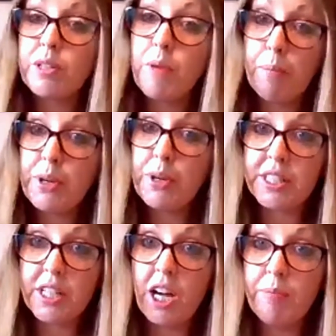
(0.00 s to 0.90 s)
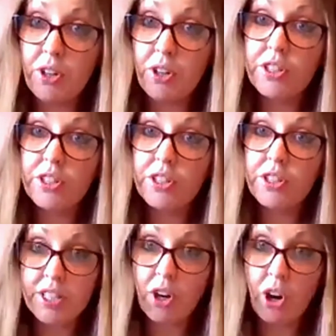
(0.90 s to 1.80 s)
a predetermined
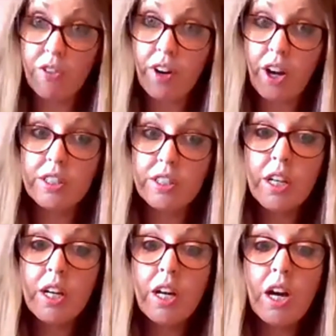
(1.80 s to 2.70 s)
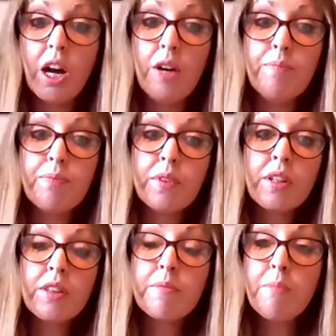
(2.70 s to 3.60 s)
service offer.
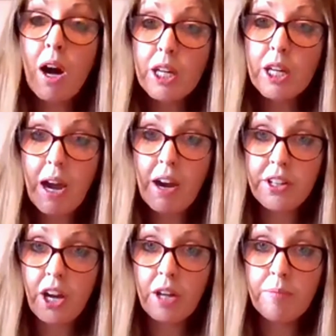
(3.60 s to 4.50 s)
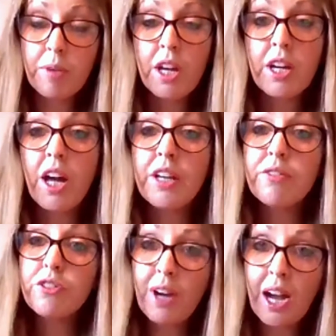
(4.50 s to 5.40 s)
The market paradigm kind of
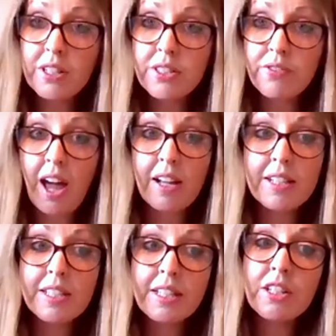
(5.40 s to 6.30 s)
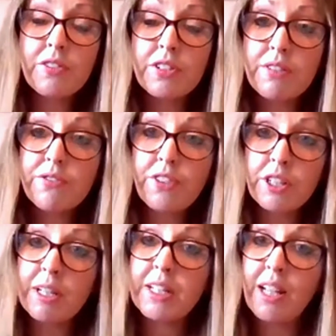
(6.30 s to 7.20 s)
grew out of that. It didn't
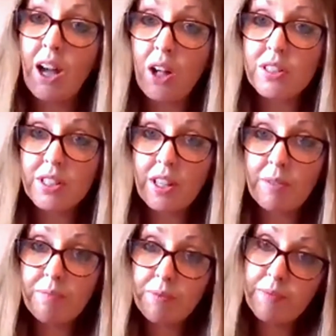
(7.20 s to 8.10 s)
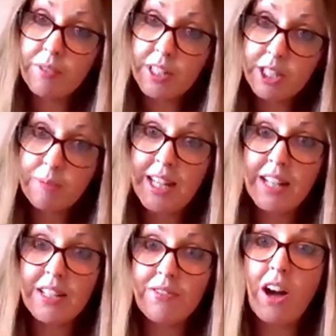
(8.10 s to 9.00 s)
fundamentally alter the
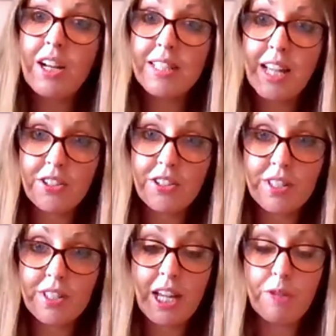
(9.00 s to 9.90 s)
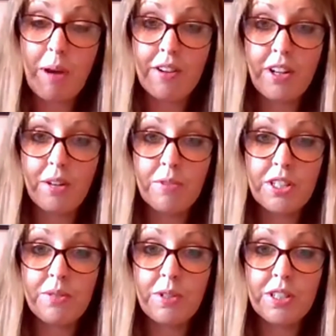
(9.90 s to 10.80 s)
substantive architecture of the state paradigm,
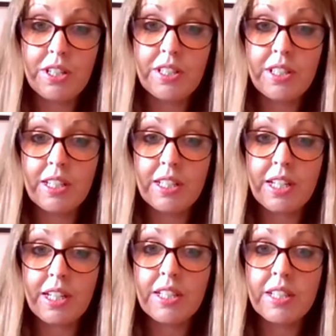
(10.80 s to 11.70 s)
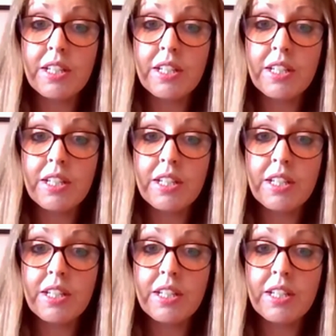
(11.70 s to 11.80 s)
which does still exist,